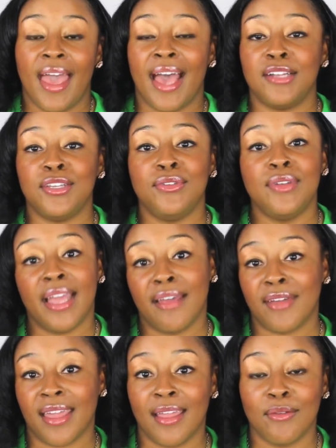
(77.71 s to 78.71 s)
How do you
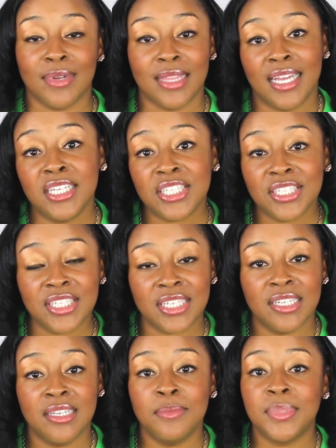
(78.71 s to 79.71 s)
navigate
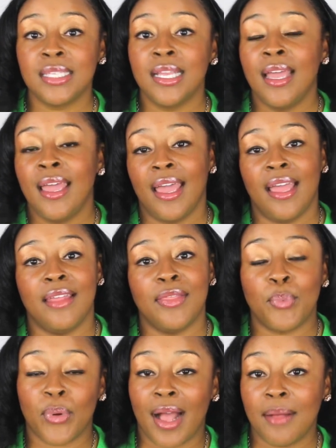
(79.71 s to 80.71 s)
relationships and
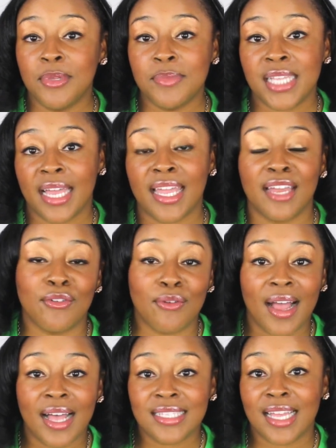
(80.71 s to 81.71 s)
the problems that can
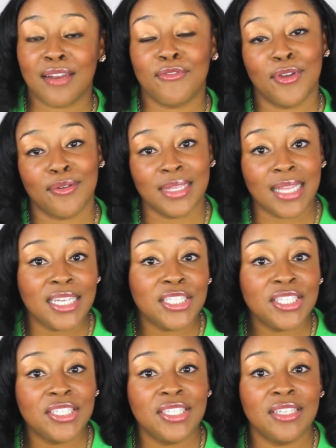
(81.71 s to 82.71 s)
arise out of your
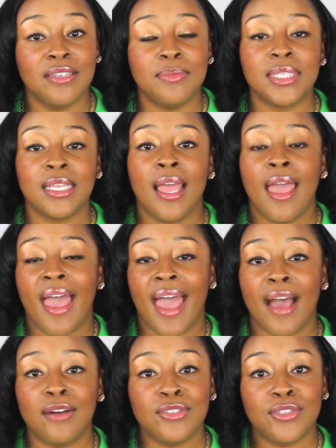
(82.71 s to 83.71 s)
relationships?
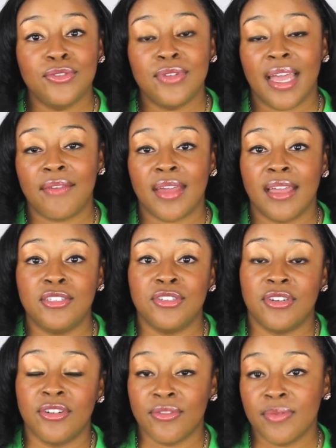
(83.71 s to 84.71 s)
How do you navigate
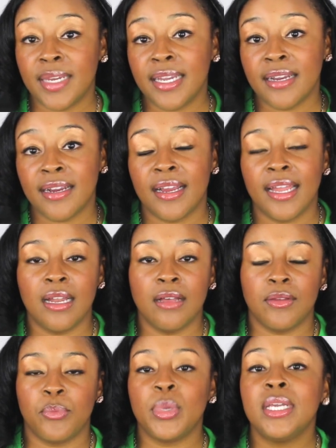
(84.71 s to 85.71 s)
your career and
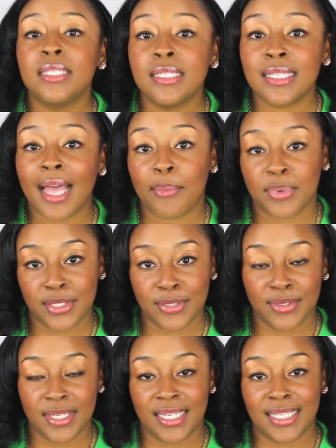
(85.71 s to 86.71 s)
other business
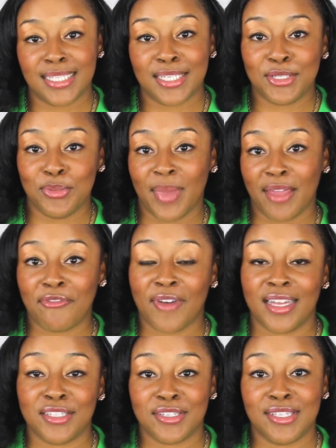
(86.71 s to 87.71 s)
opportunities that you may
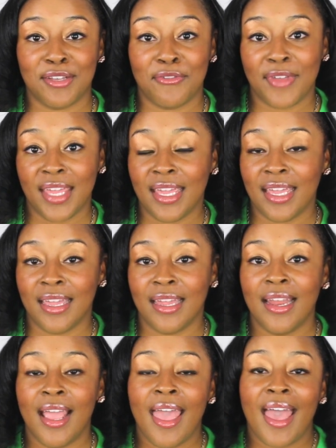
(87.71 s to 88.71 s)
find yourself
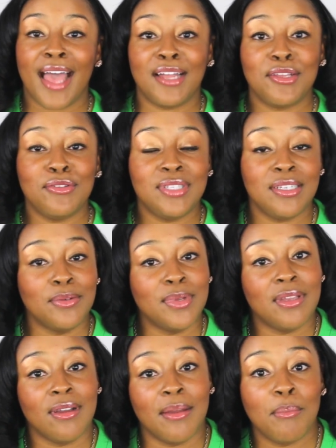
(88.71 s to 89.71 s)
in? How do you deal
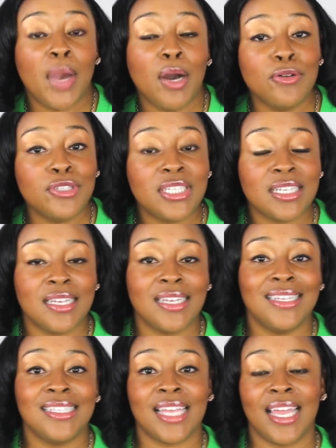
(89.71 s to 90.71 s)
with your
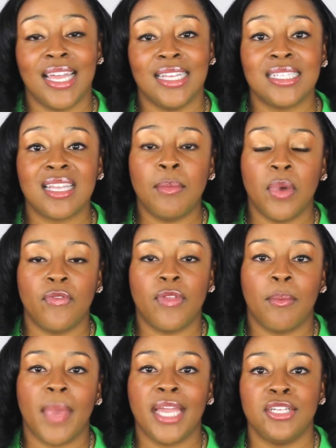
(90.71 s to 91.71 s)
emotions and some of
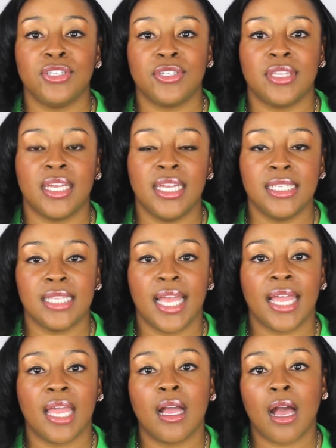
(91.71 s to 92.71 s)
the major things
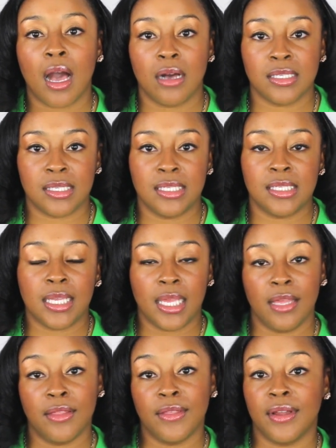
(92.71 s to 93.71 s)
that can cause us to
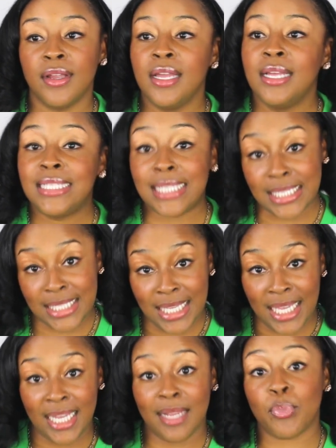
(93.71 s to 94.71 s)
either
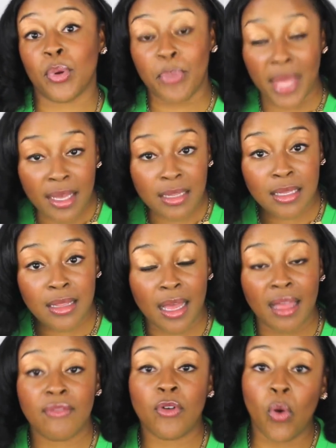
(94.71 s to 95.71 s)
succeed and propel in
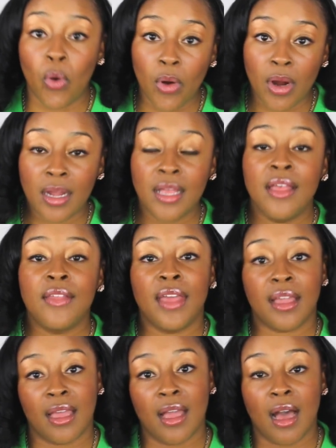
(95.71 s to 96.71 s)
life or
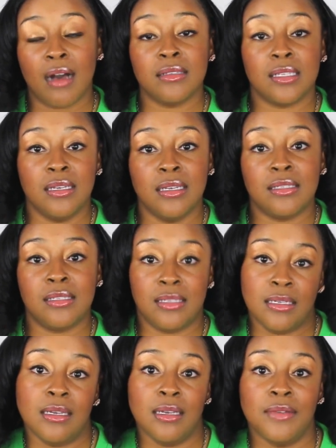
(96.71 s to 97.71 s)
that can cause us
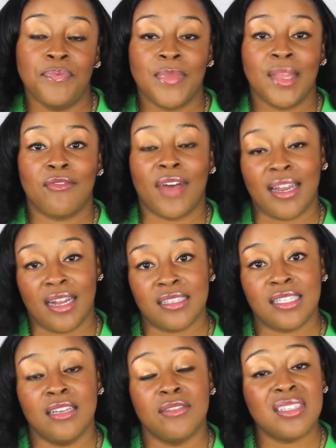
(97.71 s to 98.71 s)
to find
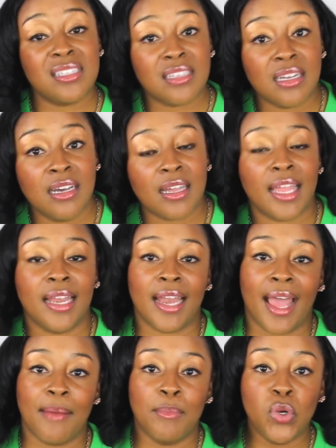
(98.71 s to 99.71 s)
ourselves stuck and
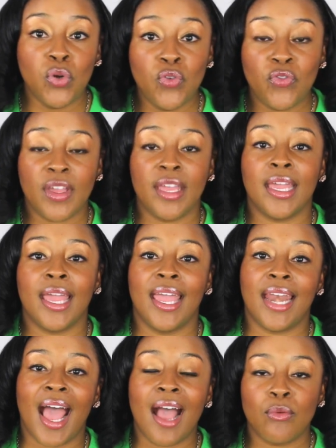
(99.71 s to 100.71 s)
not moving.
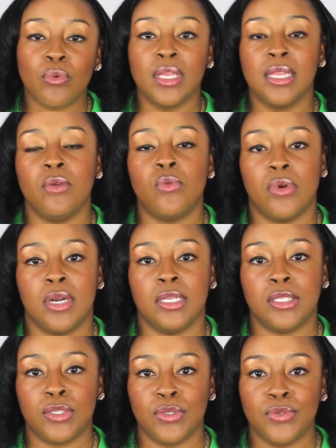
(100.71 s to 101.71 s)
And I really
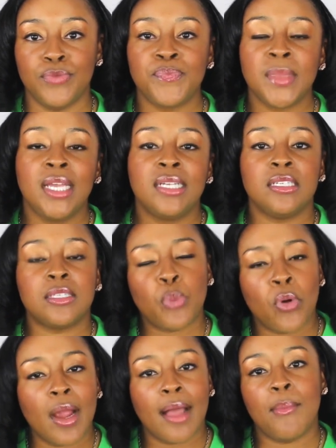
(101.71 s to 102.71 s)
wanted to just
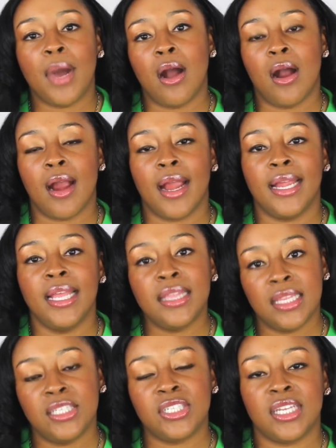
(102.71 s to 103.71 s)
pour out my heart
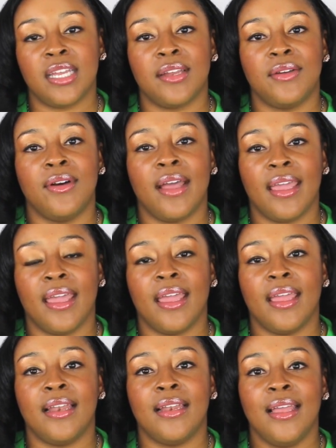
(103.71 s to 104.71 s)
in this channel
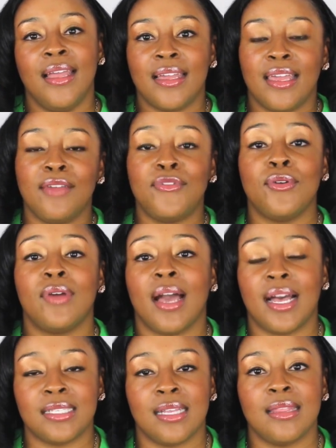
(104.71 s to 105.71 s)
and give you
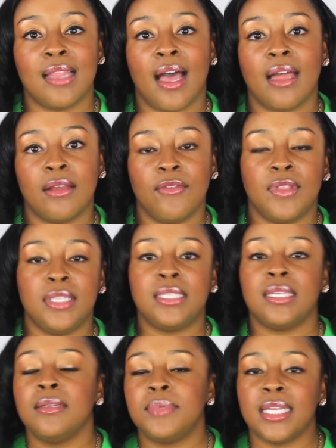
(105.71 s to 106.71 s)
guys a lot of the
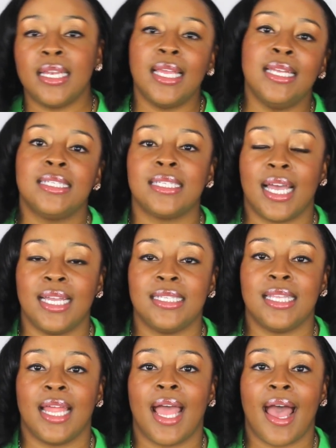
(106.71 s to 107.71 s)
tips and
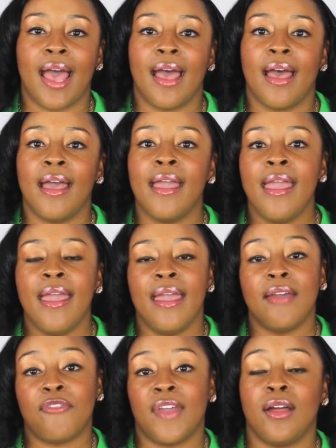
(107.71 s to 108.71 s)
insights that I
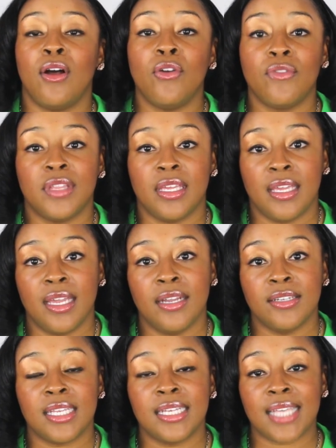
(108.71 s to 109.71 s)
have found over the
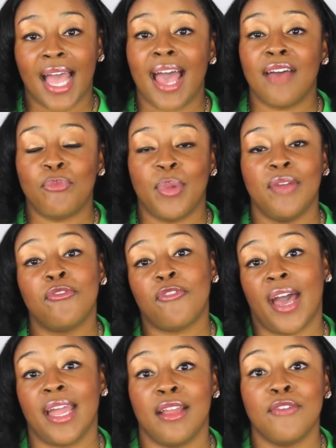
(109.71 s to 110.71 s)
years as I've been
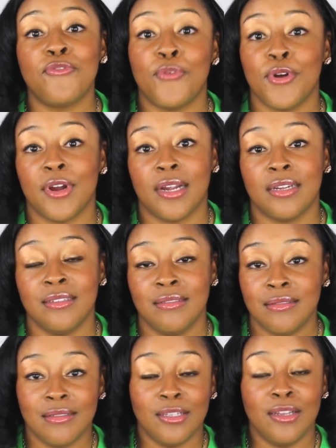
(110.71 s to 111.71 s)
fighting for,
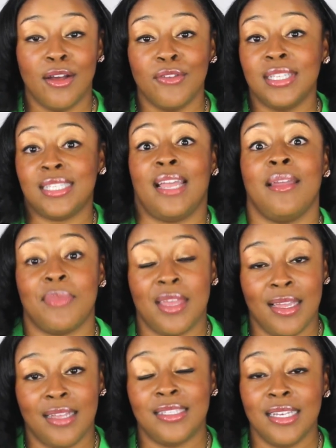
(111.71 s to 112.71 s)
you know, the same
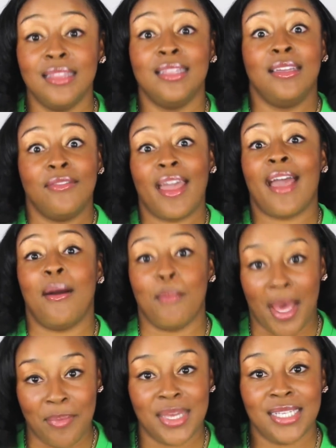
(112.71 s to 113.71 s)
thing to live out
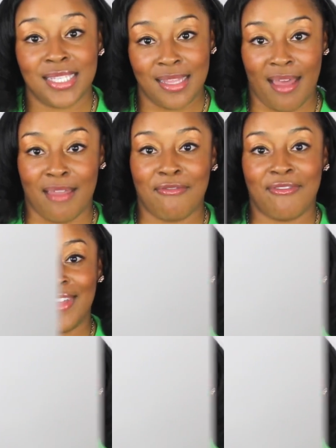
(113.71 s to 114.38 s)
my best life.